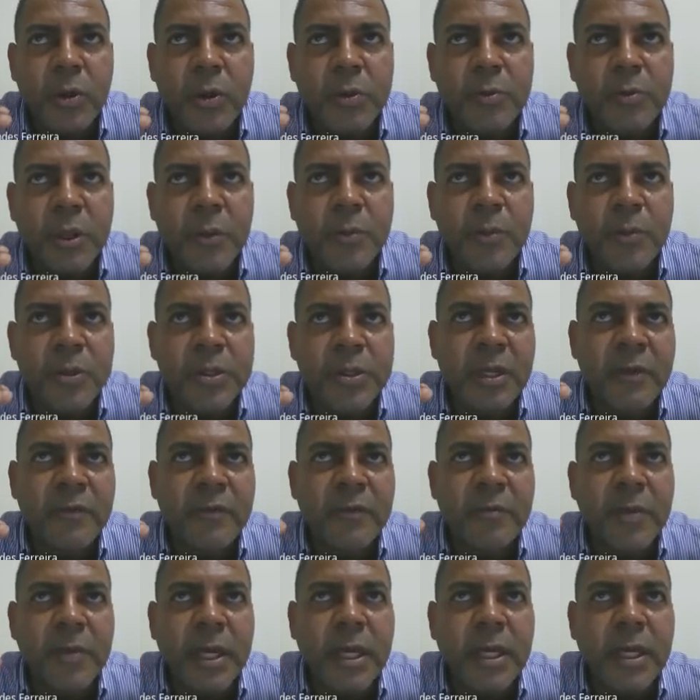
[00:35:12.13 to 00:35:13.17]
people
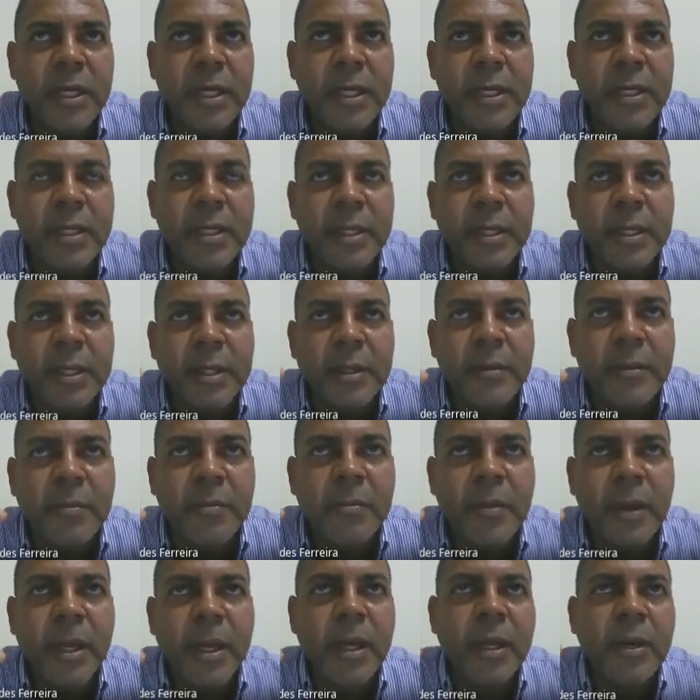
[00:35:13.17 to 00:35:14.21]
save money,
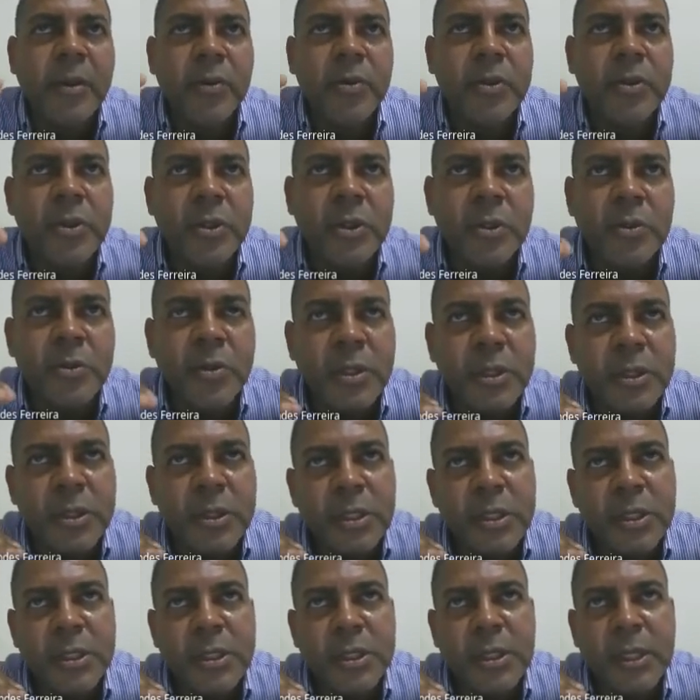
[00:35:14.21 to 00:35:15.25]
consumer is